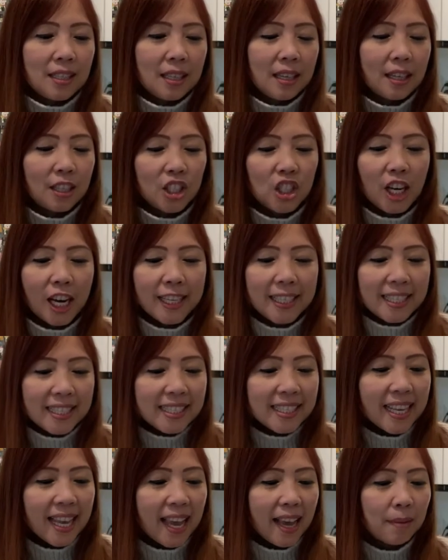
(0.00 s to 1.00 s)
uh,
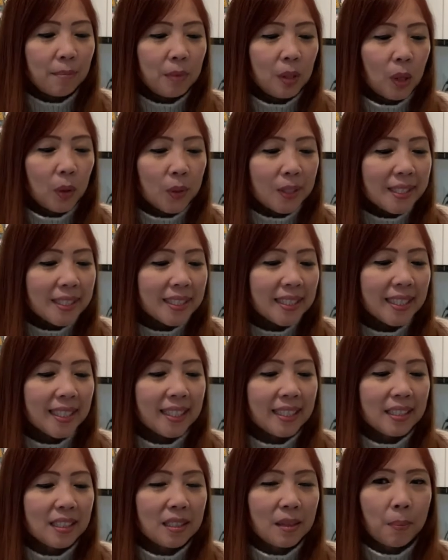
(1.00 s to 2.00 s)
Chinese yam, lotus
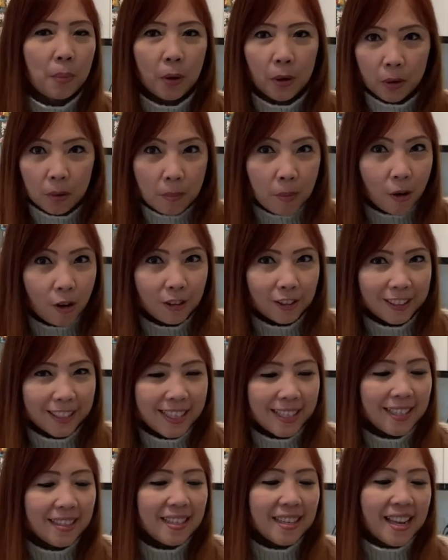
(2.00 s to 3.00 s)
seeds, pearl
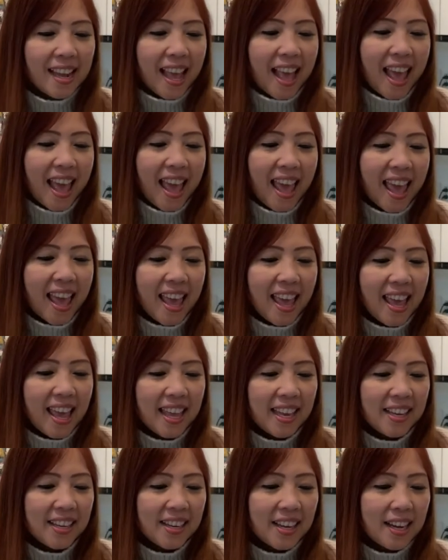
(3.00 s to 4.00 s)
barley,
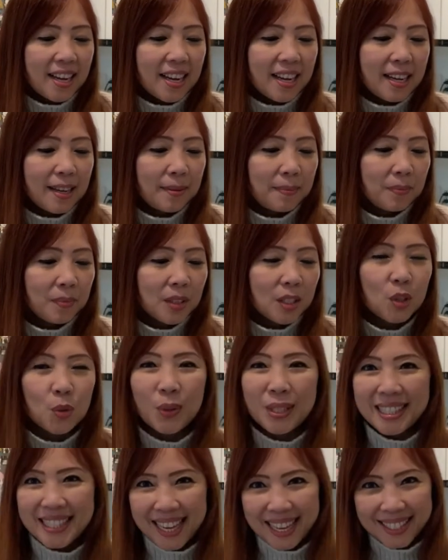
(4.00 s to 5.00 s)
and um,
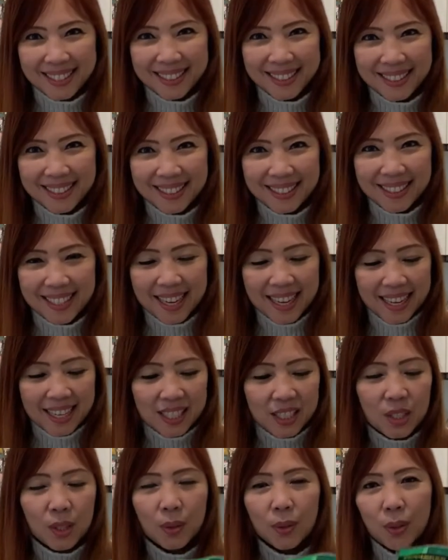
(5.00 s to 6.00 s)
sweet dates.
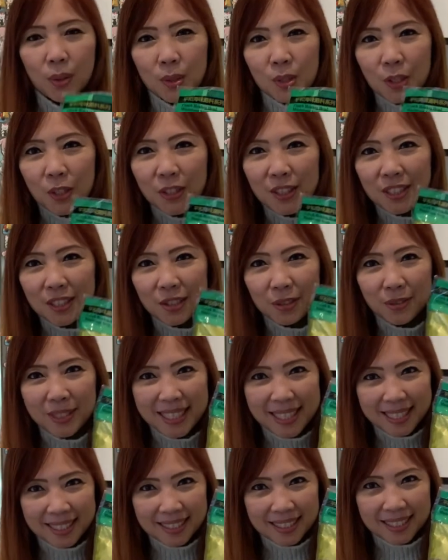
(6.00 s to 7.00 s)
So those are the
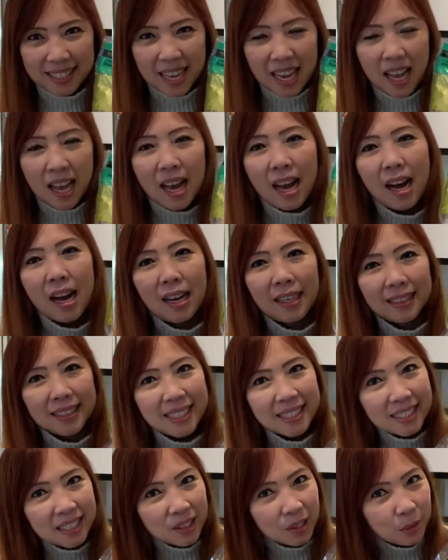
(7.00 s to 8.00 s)
ingredients. Uh,
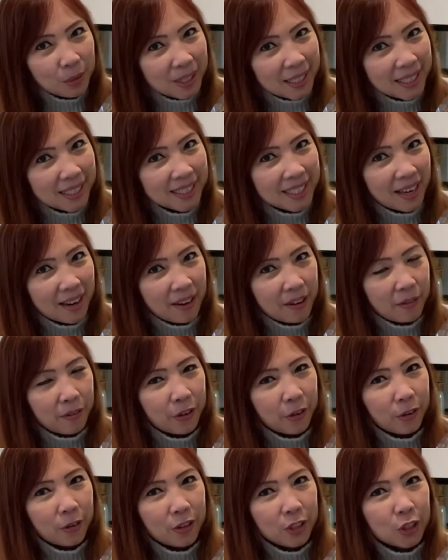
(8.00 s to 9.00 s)
these ingredients,
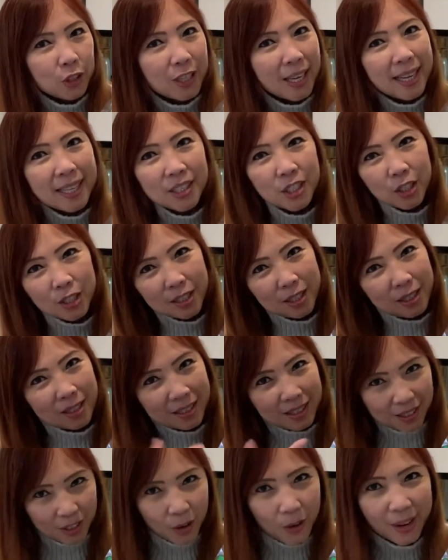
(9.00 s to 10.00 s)
however, you can't
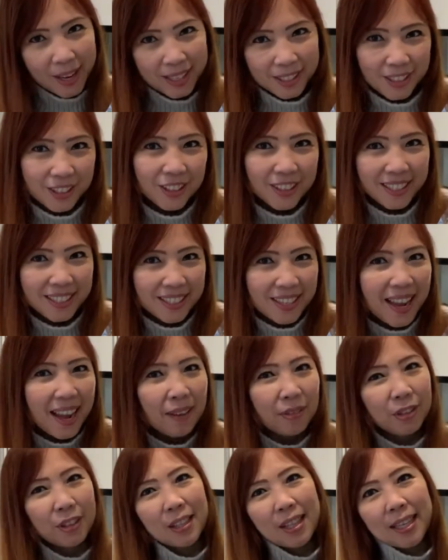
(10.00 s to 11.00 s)
just go ahead and cook it. You
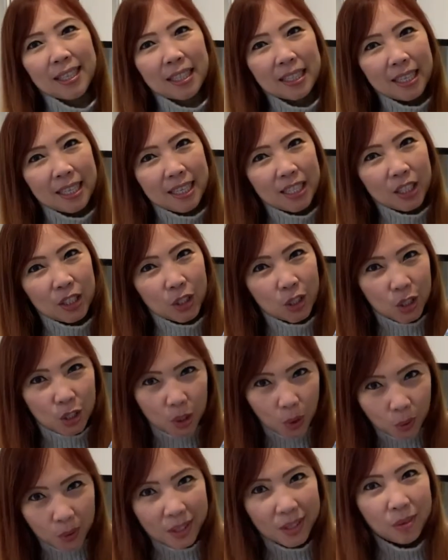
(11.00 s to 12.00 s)
have to like
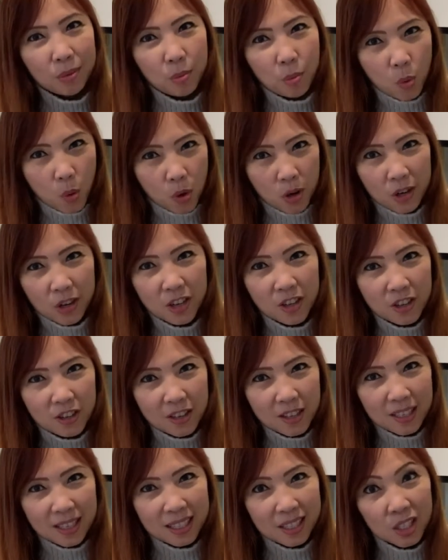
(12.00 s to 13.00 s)
soak it in water,
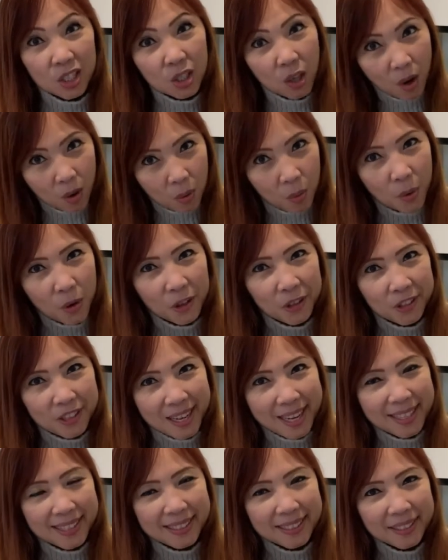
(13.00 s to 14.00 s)
salt water
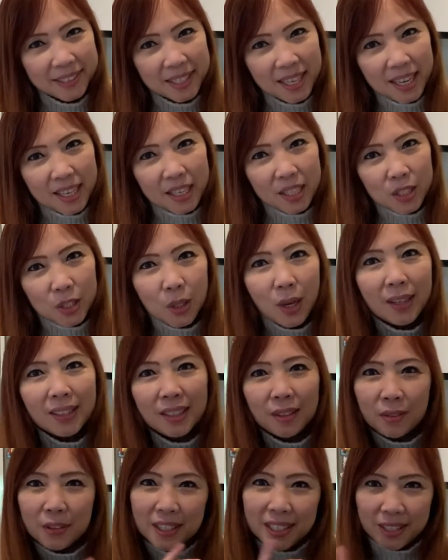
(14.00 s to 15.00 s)
that is. So I'll
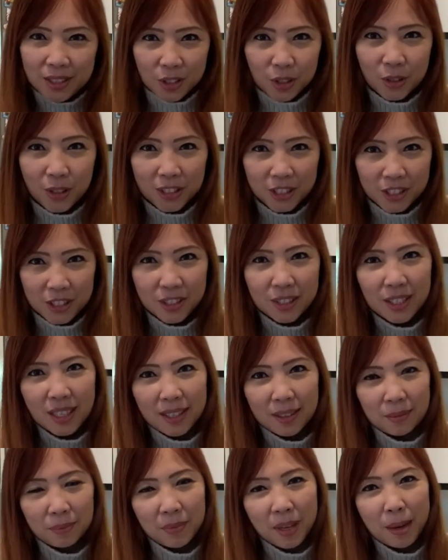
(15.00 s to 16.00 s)
give you the instructions
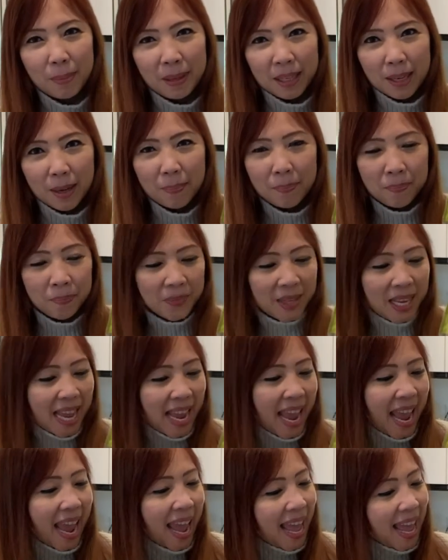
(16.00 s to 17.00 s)
of coming up.
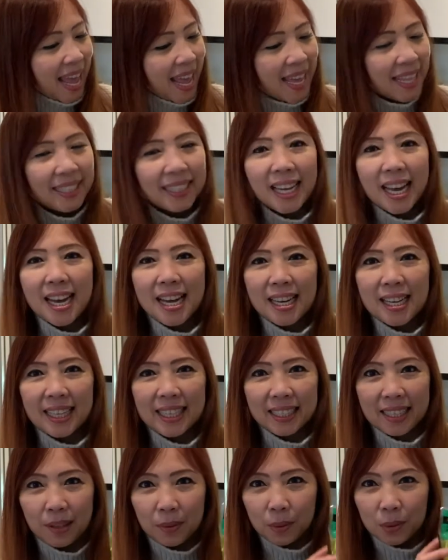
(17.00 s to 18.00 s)
And, uh,
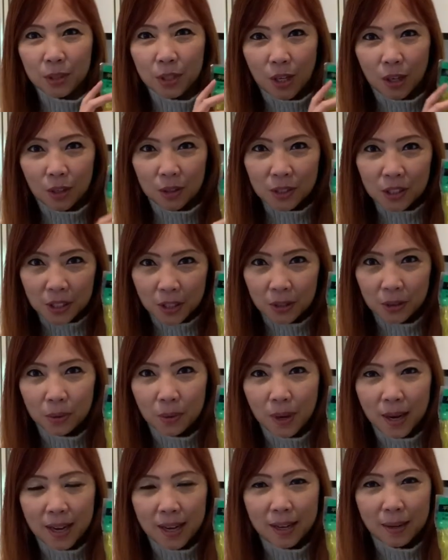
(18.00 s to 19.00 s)
and I will
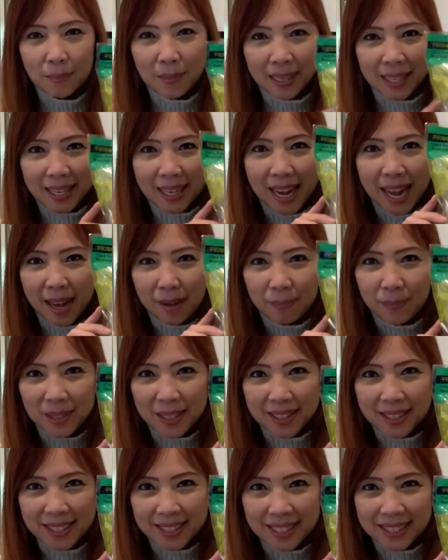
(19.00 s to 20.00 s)
also uh, make a copy
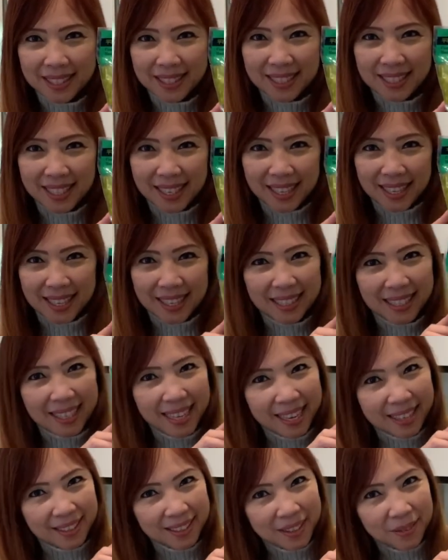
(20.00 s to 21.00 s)
of this at
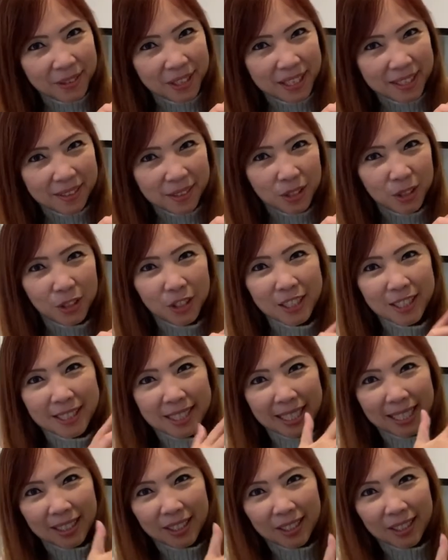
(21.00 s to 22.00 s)
the end of the video so you can take a